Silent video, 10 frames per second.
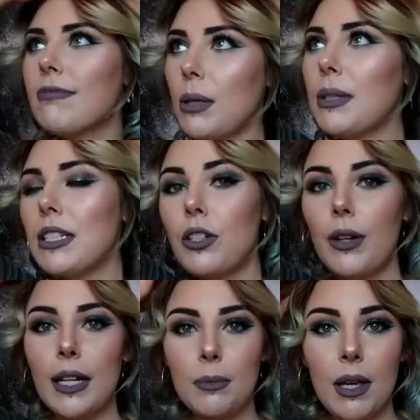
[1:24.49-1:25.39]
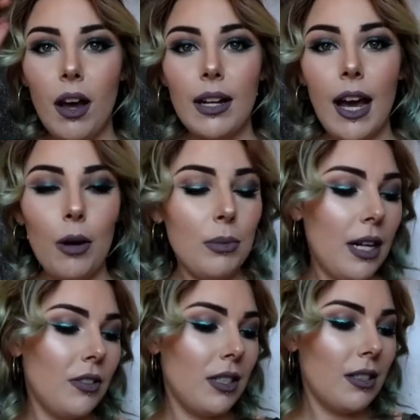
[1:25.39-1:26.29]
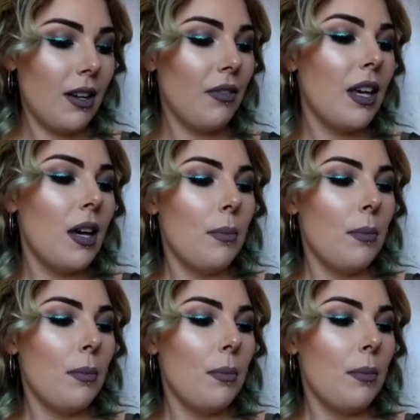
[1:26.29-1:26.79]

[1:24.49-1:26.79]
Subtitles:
Someone needs to correct me on how I'm pronouncing stuff,